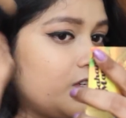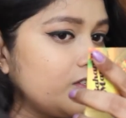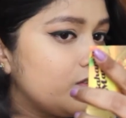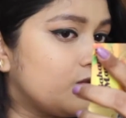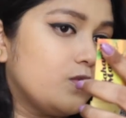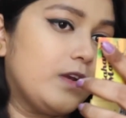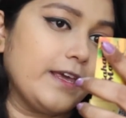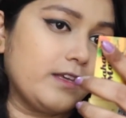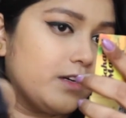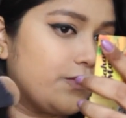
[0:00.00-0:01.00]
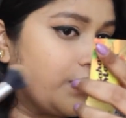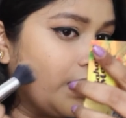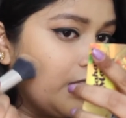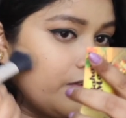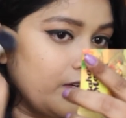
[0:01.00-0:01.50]
going to do like a
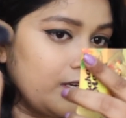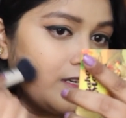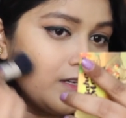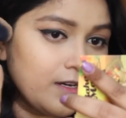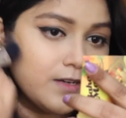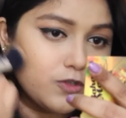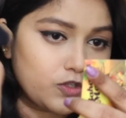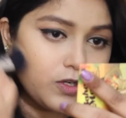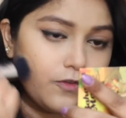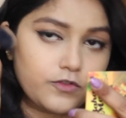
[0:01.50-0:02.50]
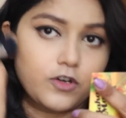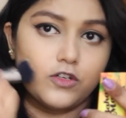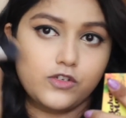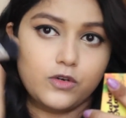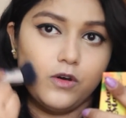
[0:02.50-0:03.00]
really really soft
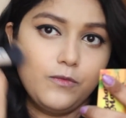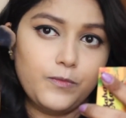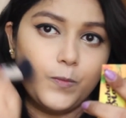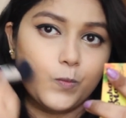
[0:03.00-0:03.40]
contour.